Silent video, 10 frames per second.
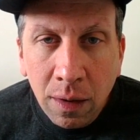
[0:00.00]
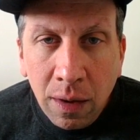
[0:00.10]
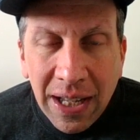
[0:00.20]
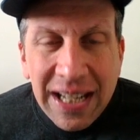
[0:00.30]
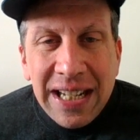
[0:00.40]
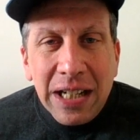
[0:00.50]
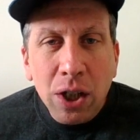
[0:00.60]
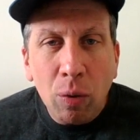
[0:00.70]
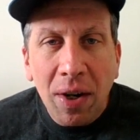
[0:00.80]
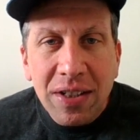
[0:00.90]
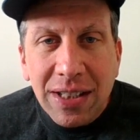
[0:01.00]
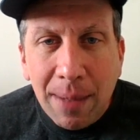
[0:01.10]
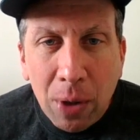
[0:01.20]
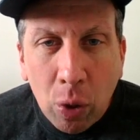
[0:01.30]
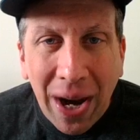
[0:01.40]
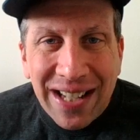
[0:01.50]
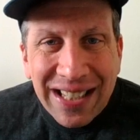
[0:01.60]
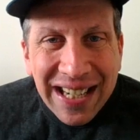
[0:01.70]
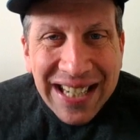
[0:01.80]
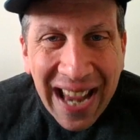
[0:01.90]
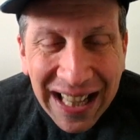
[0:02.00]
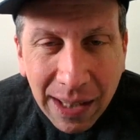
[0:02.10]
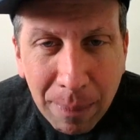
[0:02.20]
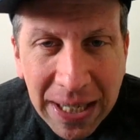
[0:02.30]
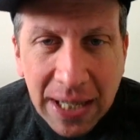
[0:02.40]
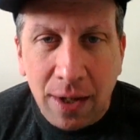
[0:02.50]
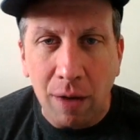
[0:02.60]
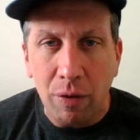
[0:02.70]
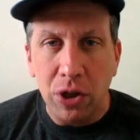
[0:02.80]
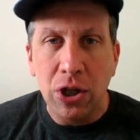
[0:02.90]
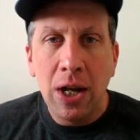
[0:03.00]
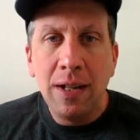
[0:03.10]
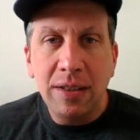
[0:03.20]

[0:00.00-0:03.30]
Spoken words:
He needed to run as a Democrat to get the media coverage,